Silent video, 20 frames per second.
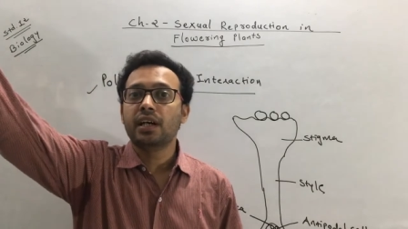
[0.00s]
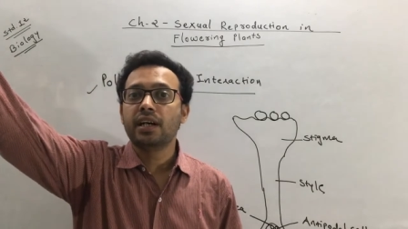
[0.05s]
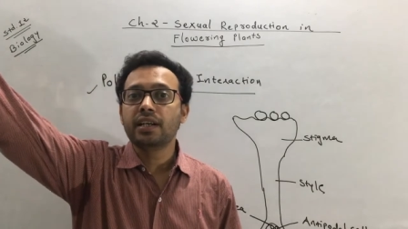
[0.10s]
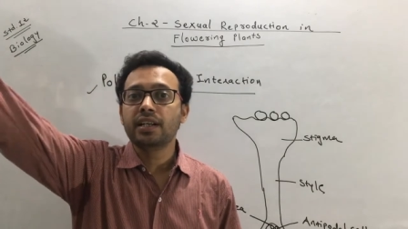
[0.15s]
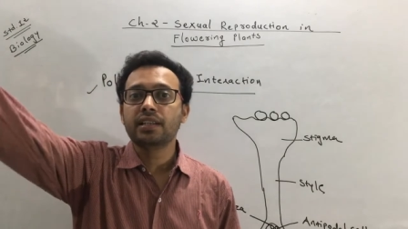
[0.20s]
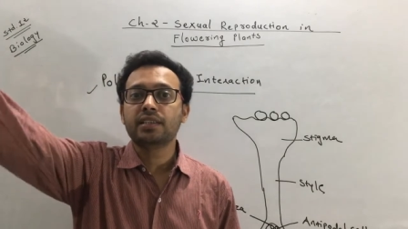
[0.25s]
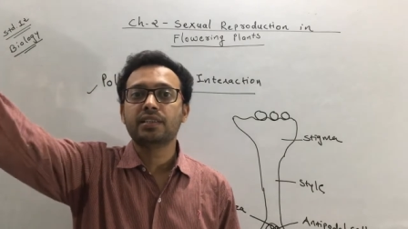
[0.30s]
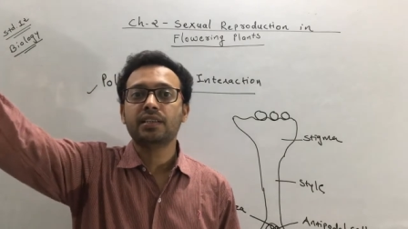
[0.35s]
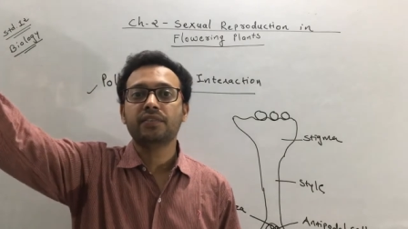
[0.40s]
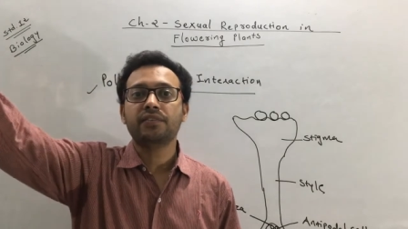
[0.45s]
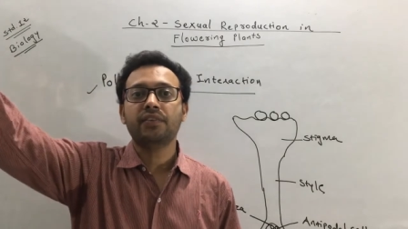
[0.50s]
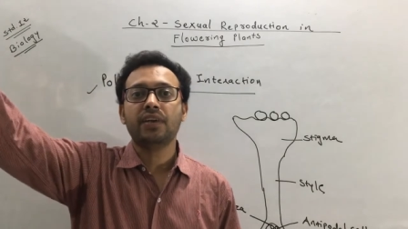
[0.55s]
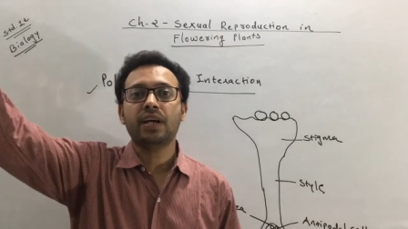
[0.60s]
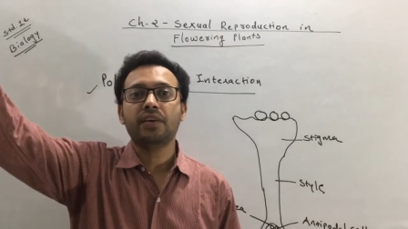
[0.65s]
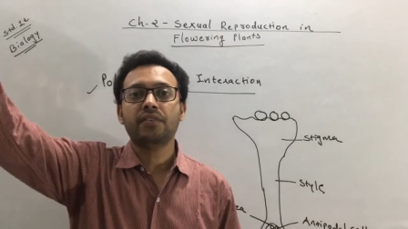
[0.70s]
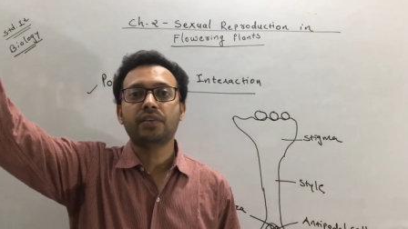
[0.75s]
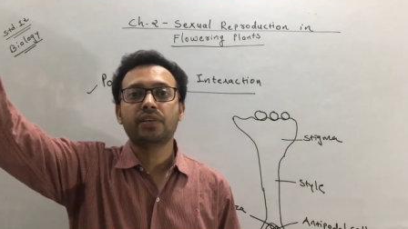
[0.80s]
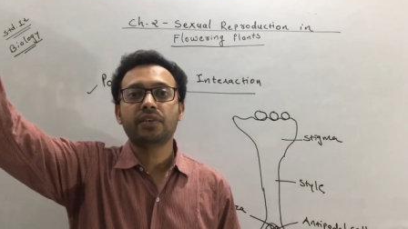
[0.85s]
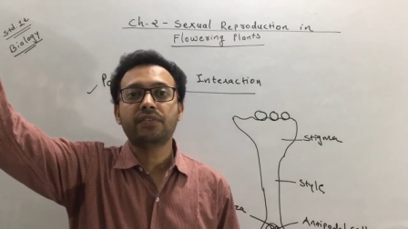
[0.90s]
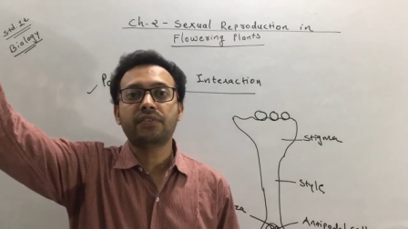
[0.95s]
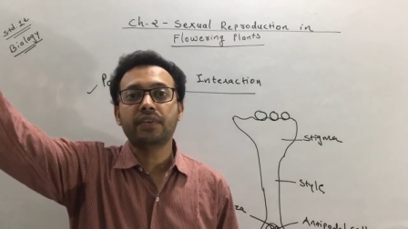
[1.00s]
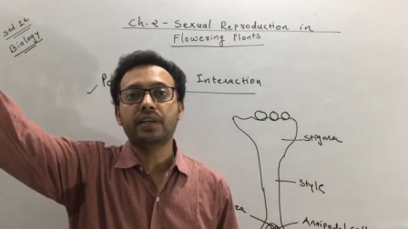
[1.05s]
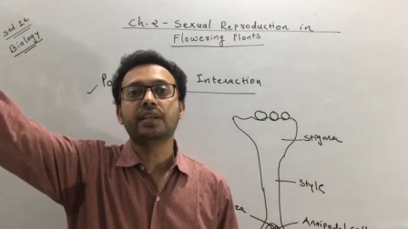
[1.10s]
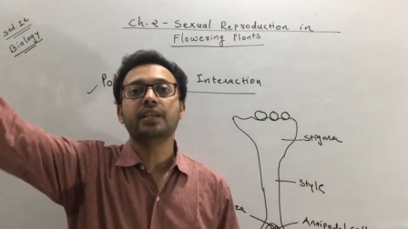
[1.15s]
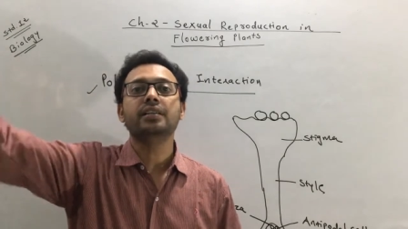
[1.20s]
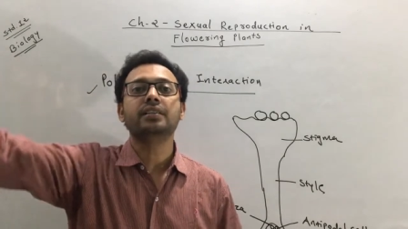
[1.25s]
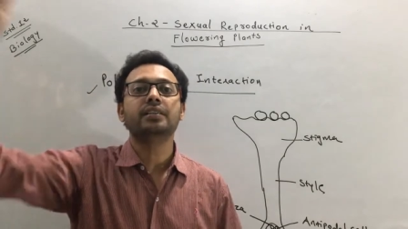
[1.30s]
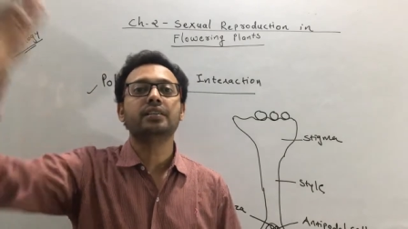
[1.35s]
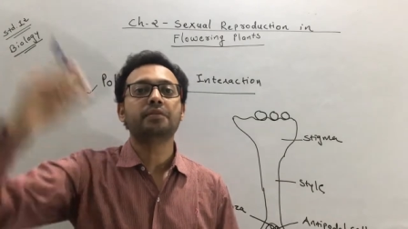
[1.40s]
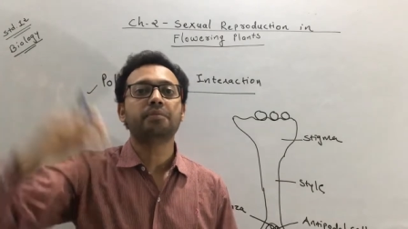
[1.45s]
another flower of
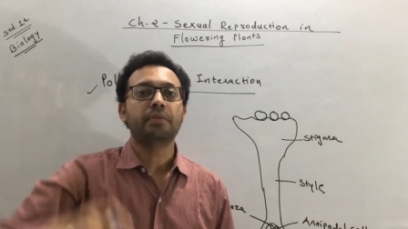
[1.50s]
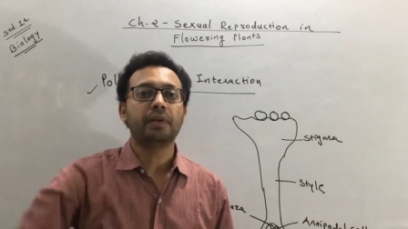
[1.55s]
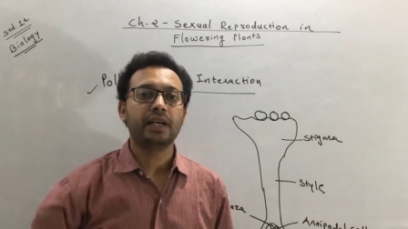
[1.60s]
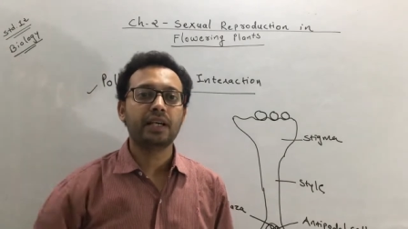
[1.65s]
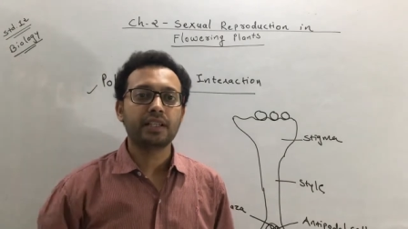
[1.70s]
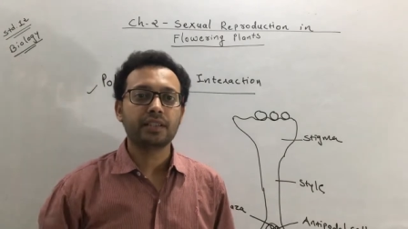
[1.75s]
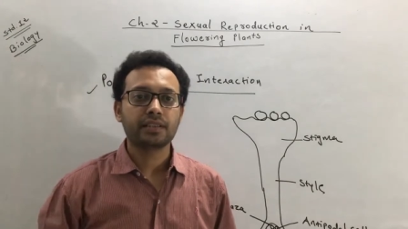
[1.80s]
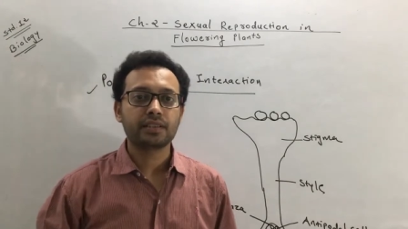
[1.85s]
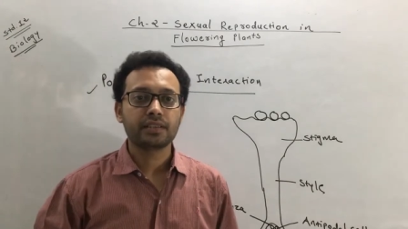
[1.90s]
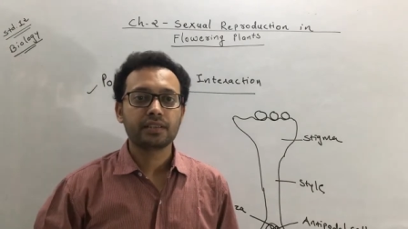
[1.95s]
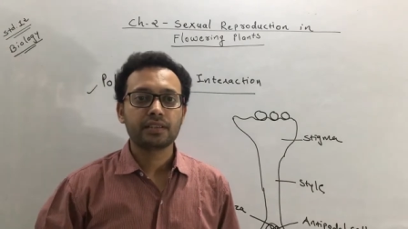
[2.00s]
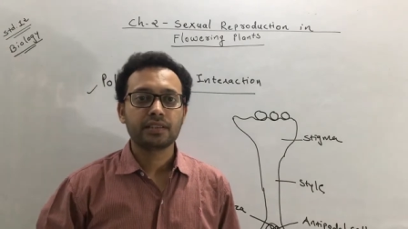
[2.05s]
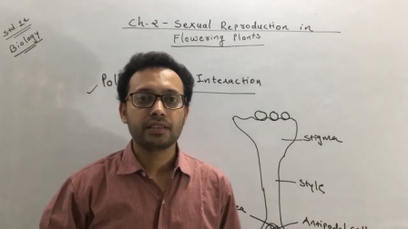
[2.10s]
another plant.